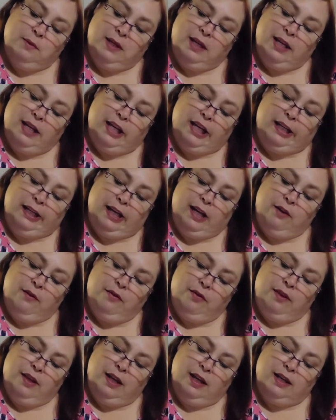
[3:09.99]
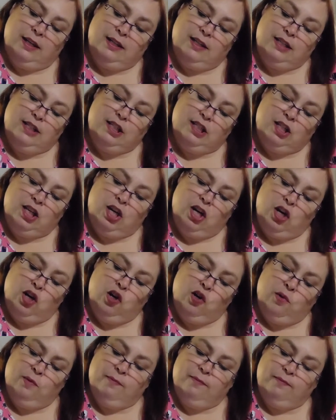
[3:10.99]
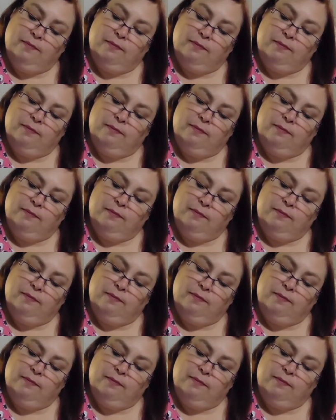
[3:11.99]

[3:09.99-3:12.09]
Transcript: week? I don't think so.